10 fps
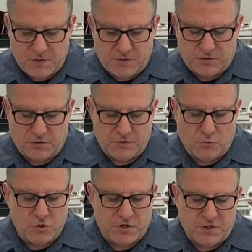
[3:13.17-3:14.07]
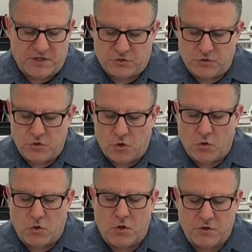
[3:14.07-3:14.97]
So the working class could no
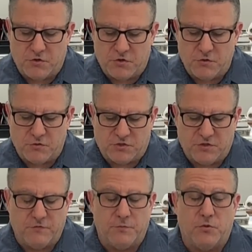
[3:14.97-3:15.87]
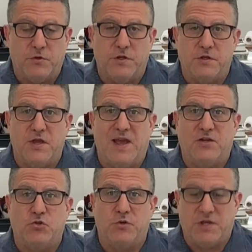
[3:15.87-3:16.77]
longer turn their silver bullion into
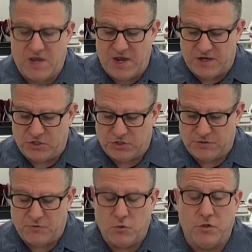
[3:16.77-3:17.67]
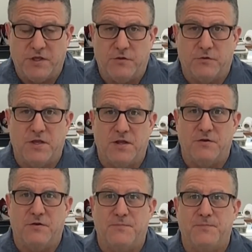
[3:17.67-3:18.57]
actual cash or legal
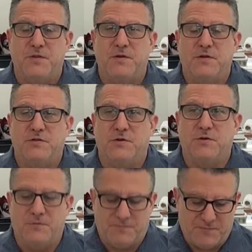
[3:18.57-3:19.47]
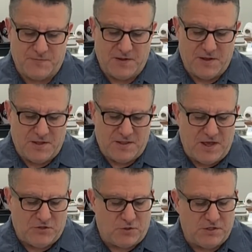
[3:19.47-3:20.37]
tender. So
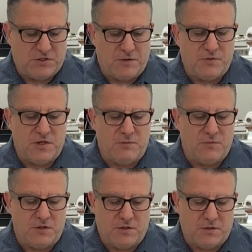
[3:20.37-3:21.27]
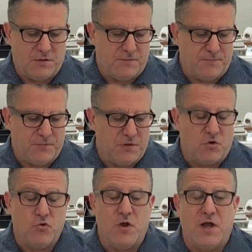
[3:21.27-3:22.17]
that's why some deemed it the
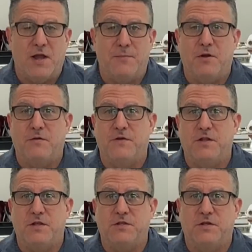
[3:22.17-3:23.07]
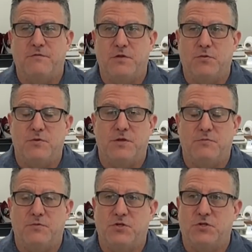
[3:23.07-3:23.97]
crime of 1873,
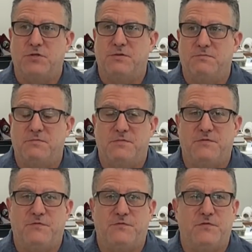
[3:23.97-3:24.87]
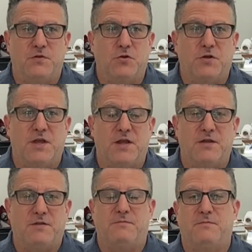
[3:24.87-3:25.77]
which, if you look at
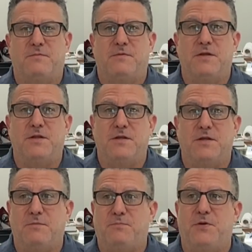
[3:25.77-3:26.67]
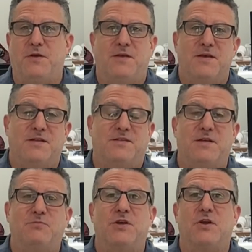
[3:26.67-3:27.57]
it, it
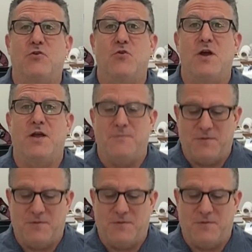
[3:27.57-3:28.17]
seems like a crime.